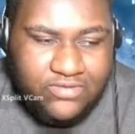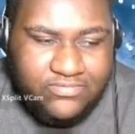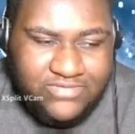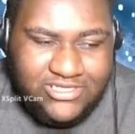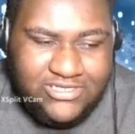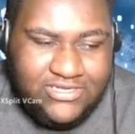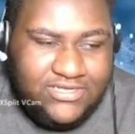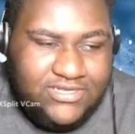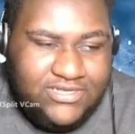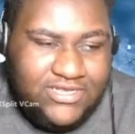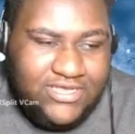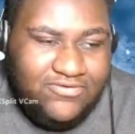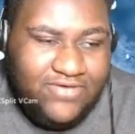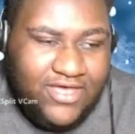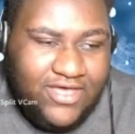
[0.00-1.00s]
Nigga, you a
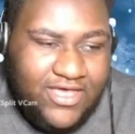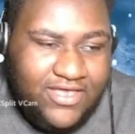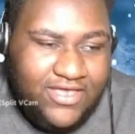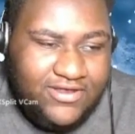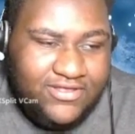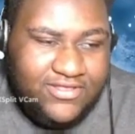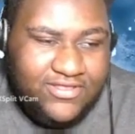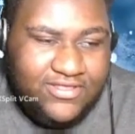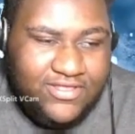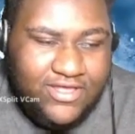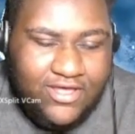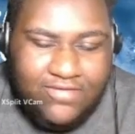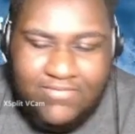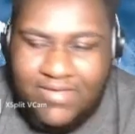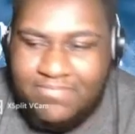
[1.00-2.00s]
hater. Oh, my
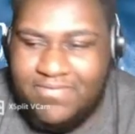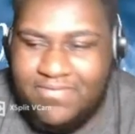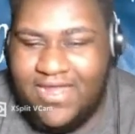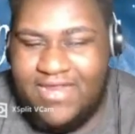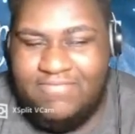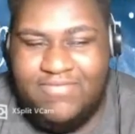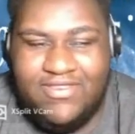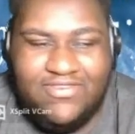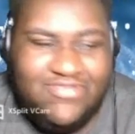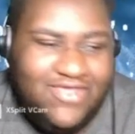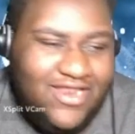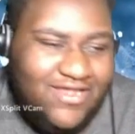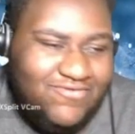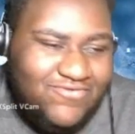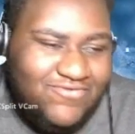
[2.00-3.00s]
bad. I didn't mean to say that
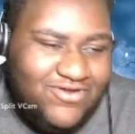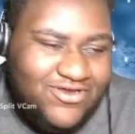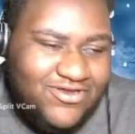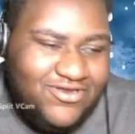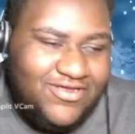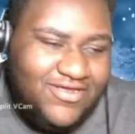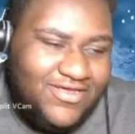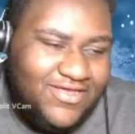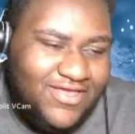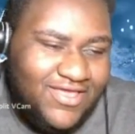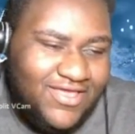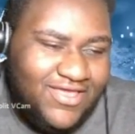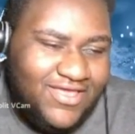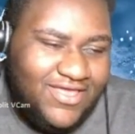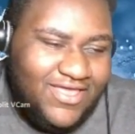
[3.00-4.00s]
word.
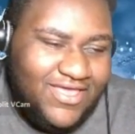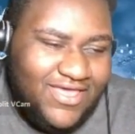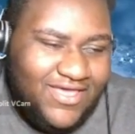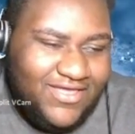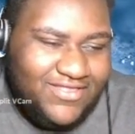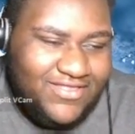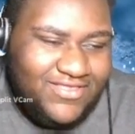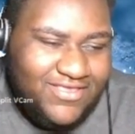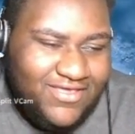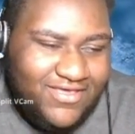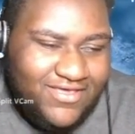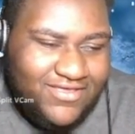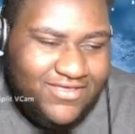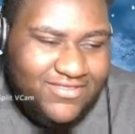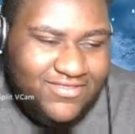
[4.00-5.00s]
Anton
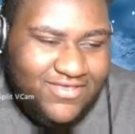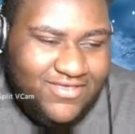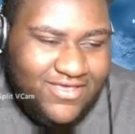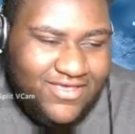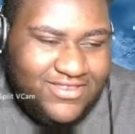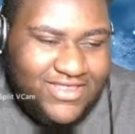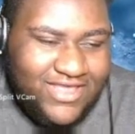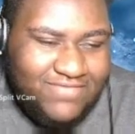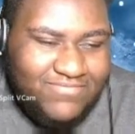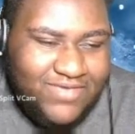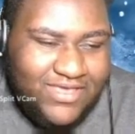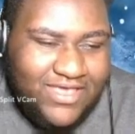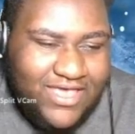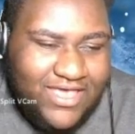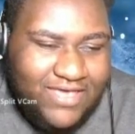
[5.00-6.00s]
may
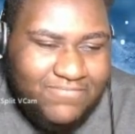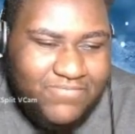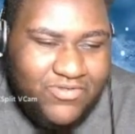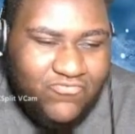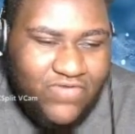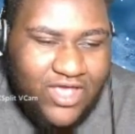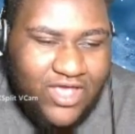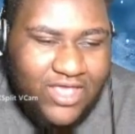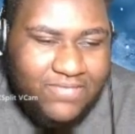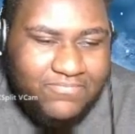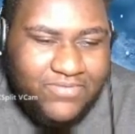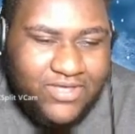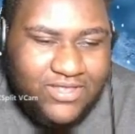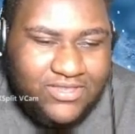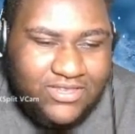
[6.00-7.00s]
have been right, but the
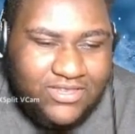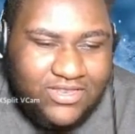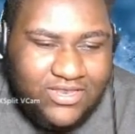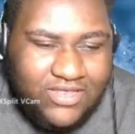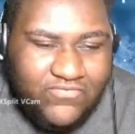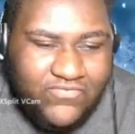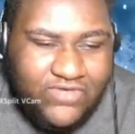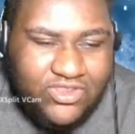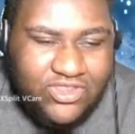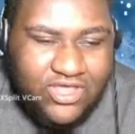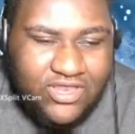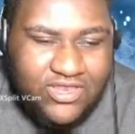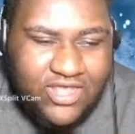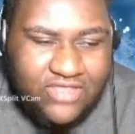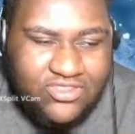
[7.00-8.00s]
delivery is
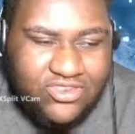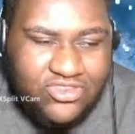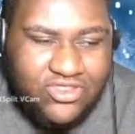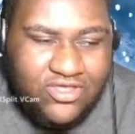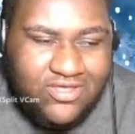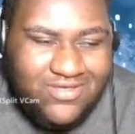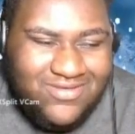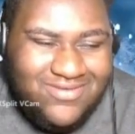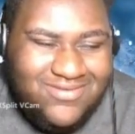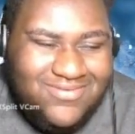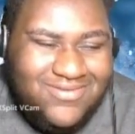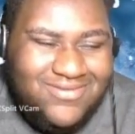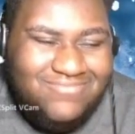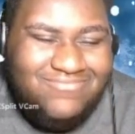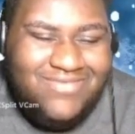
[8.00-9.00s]
unnecessary.
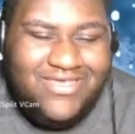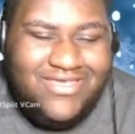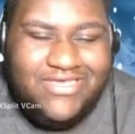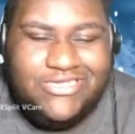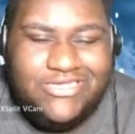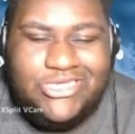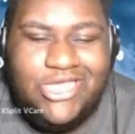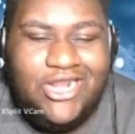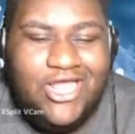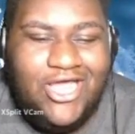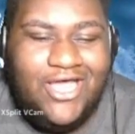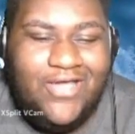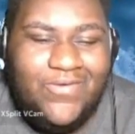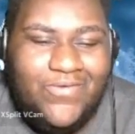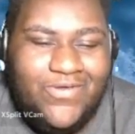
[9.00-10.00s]
Man, shut up,
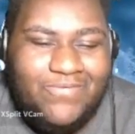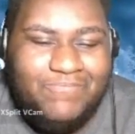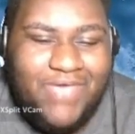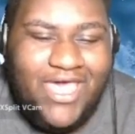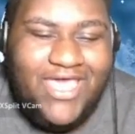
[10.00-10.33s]
baby.